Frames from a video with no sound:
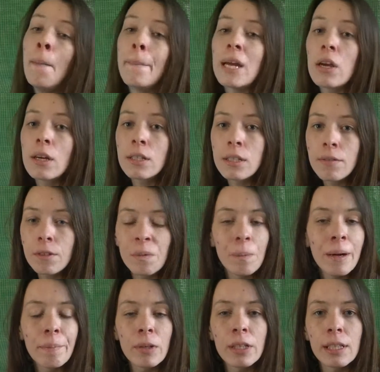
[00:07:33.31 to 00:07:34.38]
But you also have to
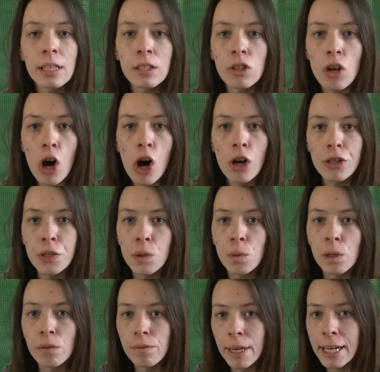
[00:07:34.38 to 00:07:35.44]
remember that it's
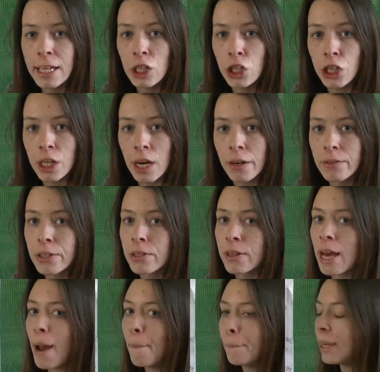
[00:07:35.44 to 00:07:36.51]
also a ratio. So that